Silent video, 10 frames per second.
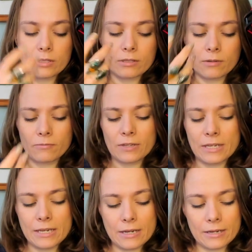Something
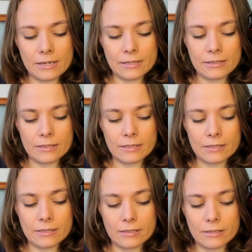here
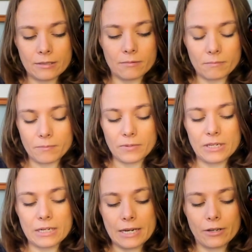is
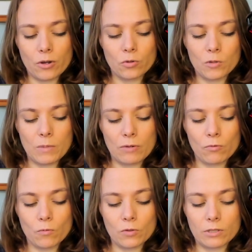being let go to make
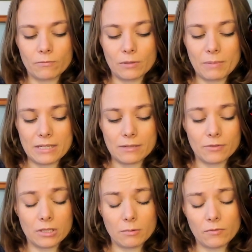room for something better.
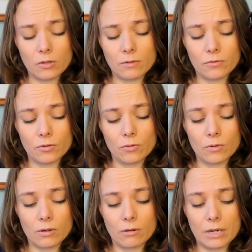For some of you, if
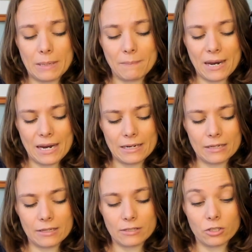you are a man
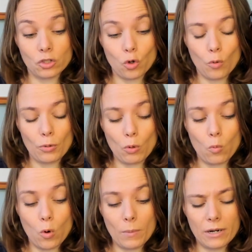and there's a Scorpio
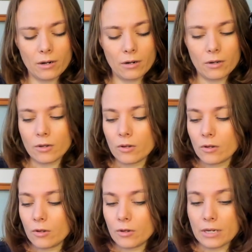woman,
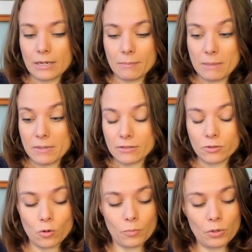it may be a
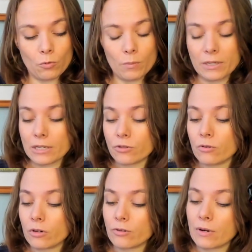Scorpio woman that you
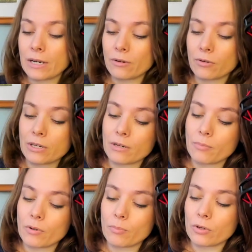got your eye on here,
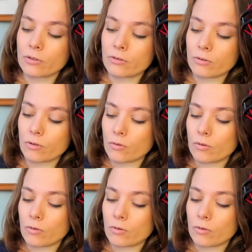but you know,